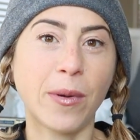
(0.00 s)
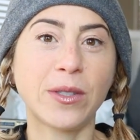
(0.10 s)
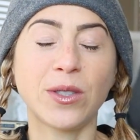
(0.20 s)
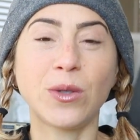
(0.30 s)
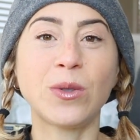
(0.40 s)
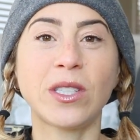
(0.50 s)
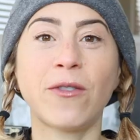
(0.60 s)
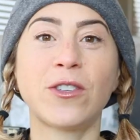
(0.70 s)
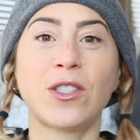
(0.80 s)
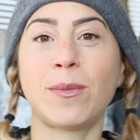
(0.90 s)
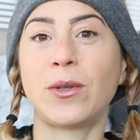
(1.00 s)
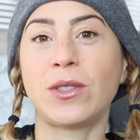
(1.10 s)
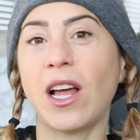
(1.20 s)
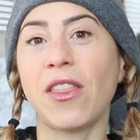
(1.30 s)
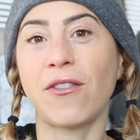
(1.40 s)
person who suffers the
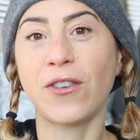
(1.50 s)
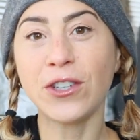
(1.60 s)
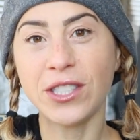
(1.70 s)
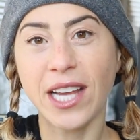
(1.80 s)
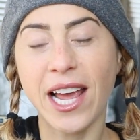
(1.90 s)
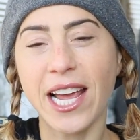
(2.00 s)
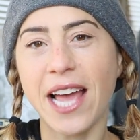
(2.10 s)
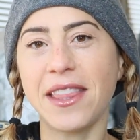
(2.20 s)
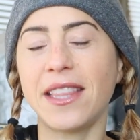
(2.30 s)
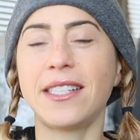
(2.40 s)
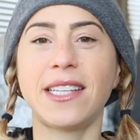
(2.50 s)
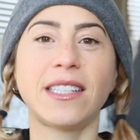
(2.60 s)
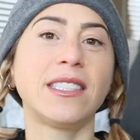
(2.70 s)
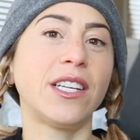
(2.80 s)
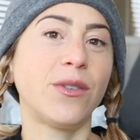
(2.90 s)
most on the first day and then the
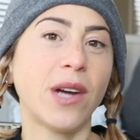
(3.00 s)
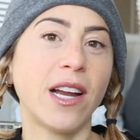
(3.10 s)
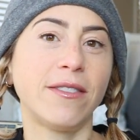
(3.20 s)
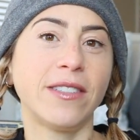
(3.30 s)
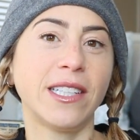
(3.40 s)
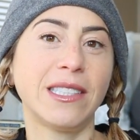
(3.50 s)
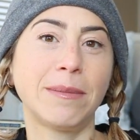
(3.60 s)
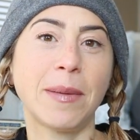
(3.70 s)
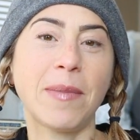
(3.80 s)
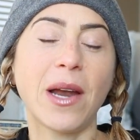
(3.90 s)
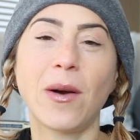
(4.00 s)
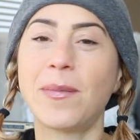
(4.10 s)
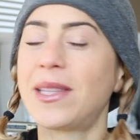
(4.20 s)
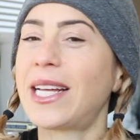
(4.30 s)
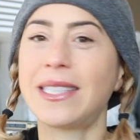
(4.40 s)
second day you kind of feel a little bit better,
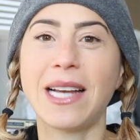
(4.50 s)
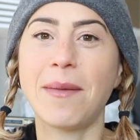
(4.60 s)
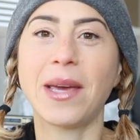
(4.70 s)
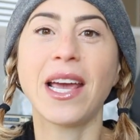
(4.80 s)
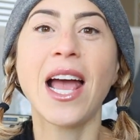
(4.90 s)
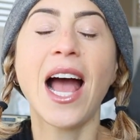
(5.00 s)
but that's not me.